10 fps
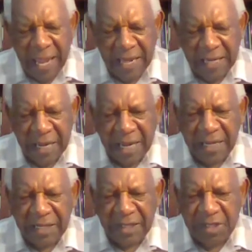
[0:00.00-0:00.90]
and
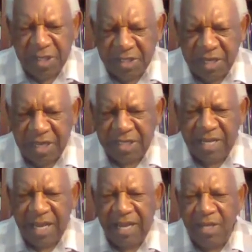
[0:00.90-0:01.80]
uh, she says
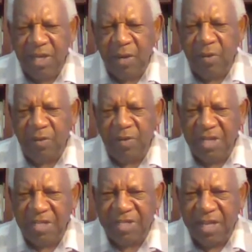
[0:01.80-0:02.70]
that, you know,
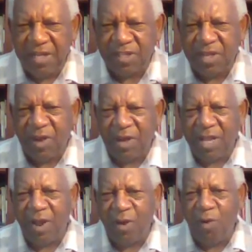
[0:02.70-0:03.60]
these things start
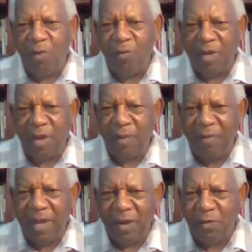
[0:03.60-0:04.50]
at home, in her
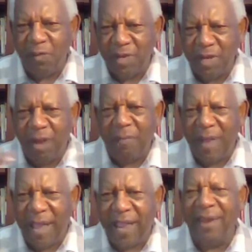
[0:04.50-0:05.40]
bedroom, in her
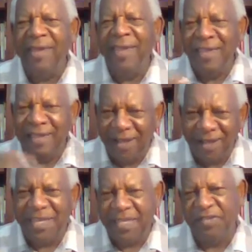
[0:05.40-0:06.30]
mind, in
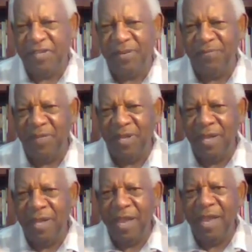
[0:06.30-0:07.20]
her kitchen.
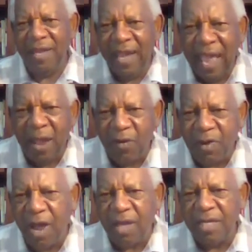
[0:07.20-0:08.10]
And now
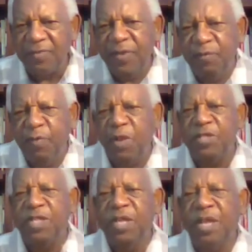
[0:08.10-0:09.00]
God has
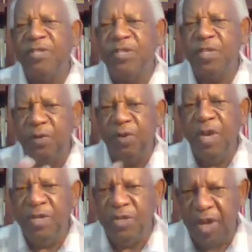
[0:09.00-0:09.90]
impressed in us to
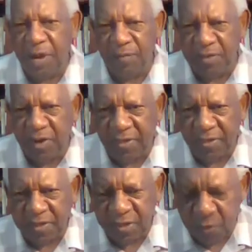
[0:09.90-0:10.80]
share them to
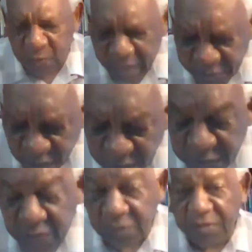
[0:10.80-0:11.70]
others. So when I talk
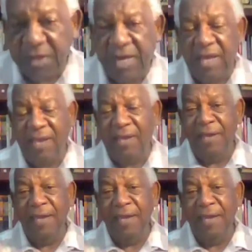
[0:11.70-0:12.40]
to you today,